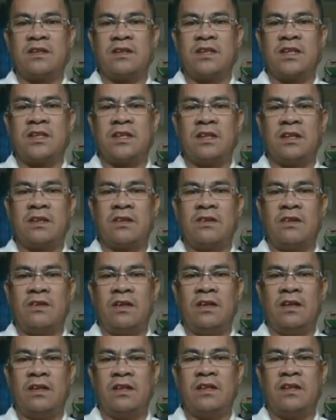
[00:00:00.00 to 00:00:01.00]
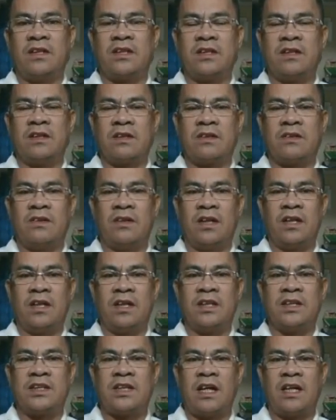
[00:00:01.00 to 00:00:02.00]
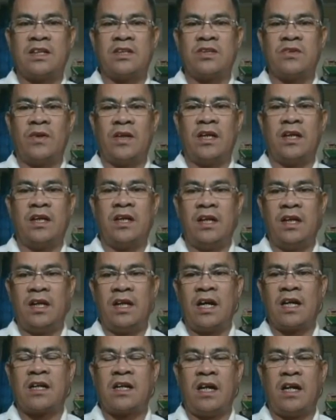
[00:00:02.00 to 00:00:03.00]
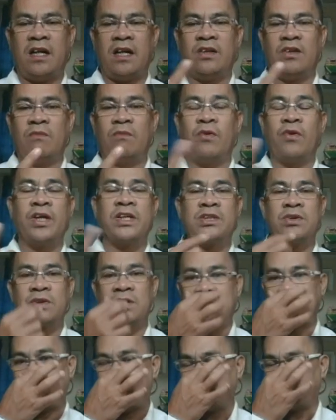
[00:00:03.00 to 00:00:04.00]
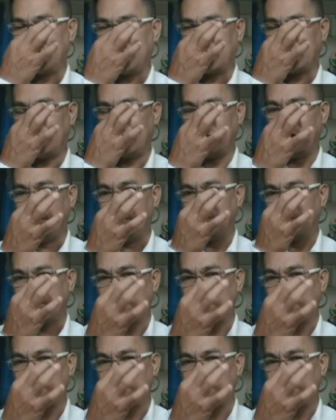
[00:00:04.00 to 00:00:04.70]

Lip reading: circle is actually a kind of horizontal circle.